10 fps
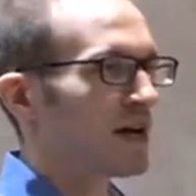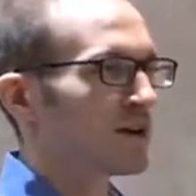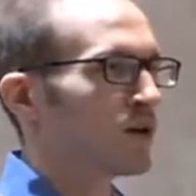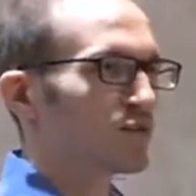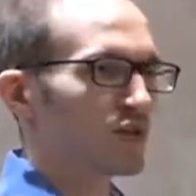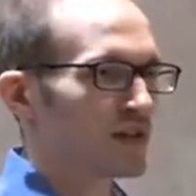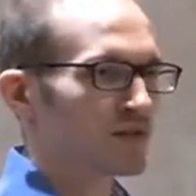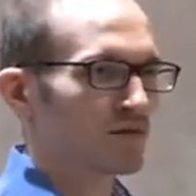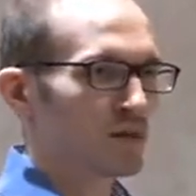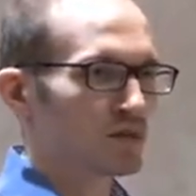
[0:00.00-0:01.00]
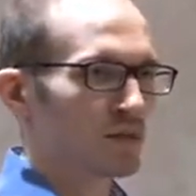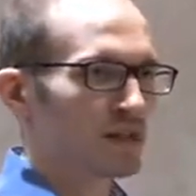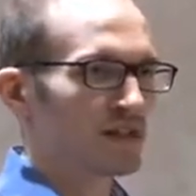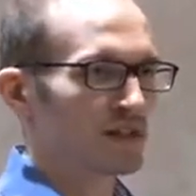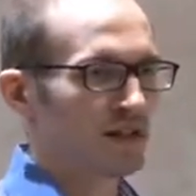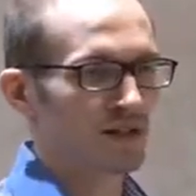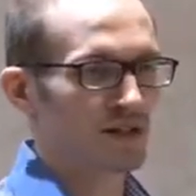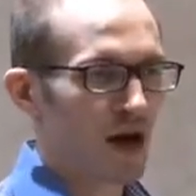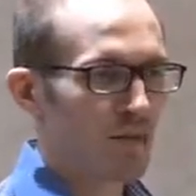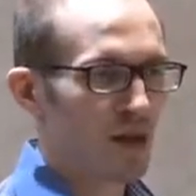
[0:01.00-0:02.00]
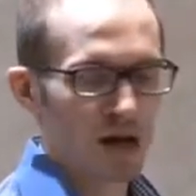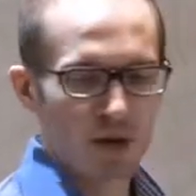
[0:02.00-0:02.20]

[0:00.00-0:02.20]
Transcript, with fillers: I don't know, present some vulnerabilities and then stop,